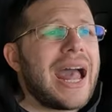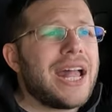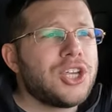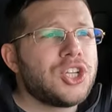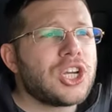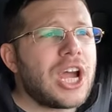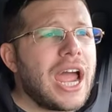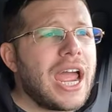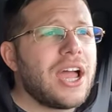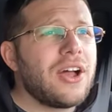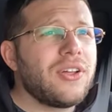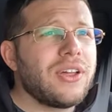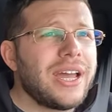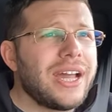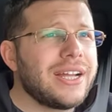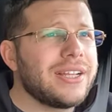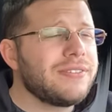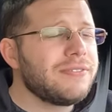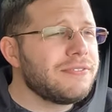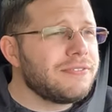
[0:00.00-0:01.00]

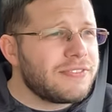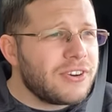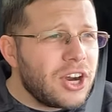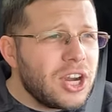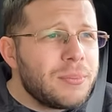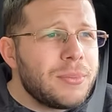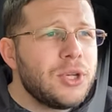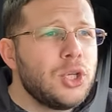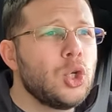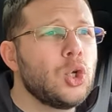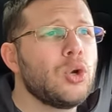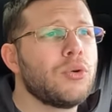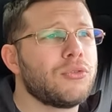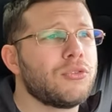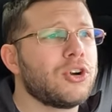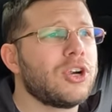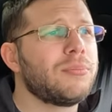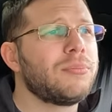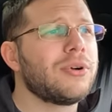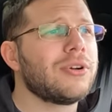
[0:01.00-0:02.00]
agile and very
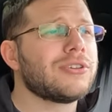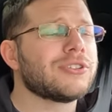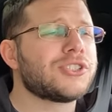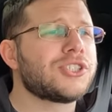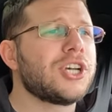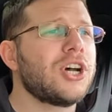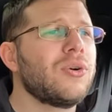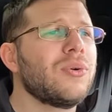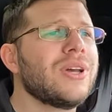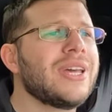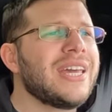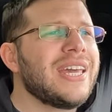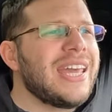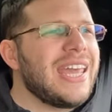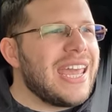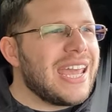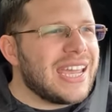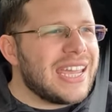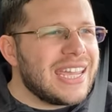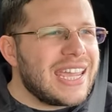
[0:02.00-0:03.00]
maneuverable. So
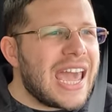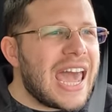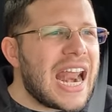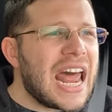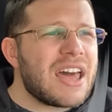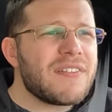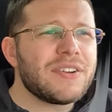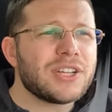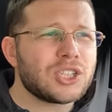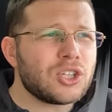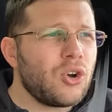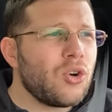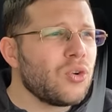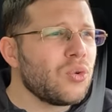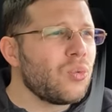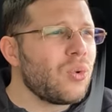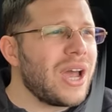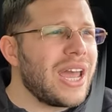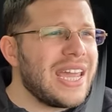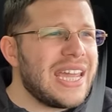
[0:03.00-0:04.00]
it can get out of its
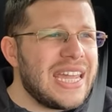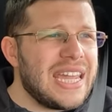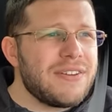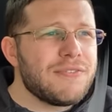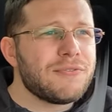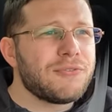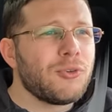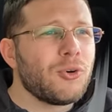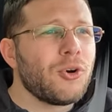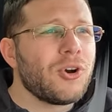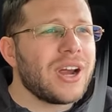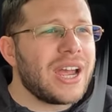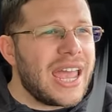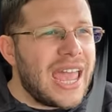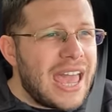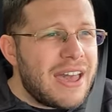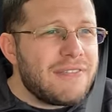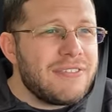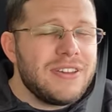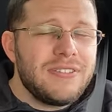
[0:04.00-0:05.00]
own way, even for a
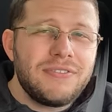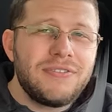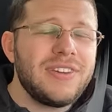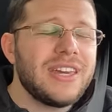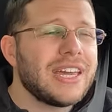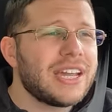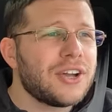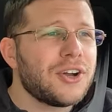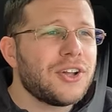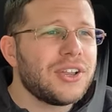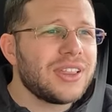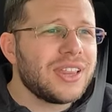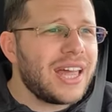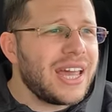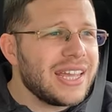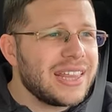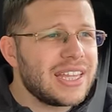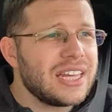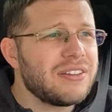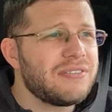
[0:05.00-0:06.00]
heavy vehicle
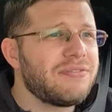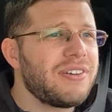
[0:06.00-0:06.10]
like the